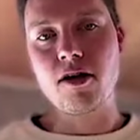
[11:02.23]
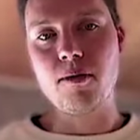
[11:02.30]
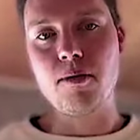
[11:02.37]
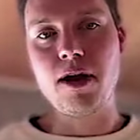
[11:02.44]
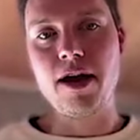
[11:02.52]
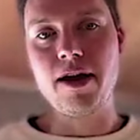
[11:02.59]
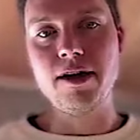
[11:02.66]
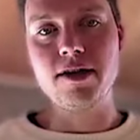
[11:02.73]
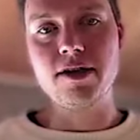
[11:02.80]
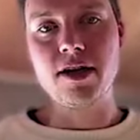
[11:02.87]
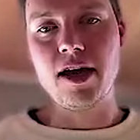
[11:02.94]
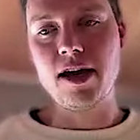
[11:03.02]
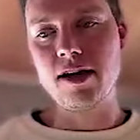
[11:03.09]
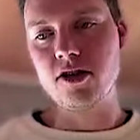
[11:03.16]

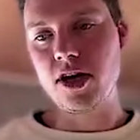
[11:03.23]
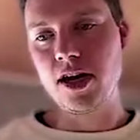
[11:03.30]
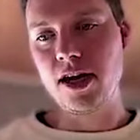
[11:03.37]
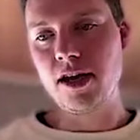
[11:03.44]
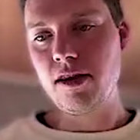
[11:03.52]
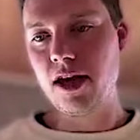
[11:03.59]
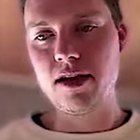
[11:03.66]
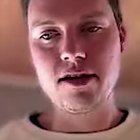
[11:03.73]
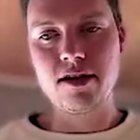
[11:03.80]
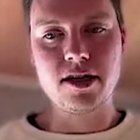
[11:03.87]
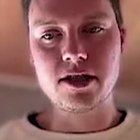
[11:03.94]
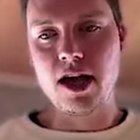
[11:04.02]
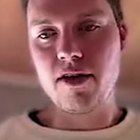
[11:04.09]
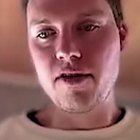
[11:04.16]
compliant chain that
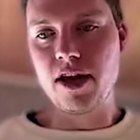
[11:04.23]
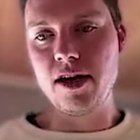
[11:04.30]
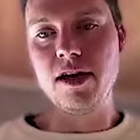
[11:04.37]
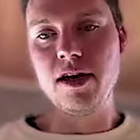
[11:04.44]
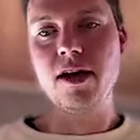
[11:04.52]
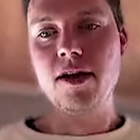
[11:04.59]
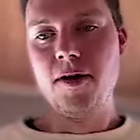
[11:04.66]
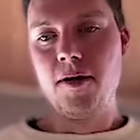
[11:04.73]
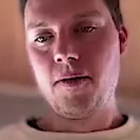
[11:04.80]
doesn't have any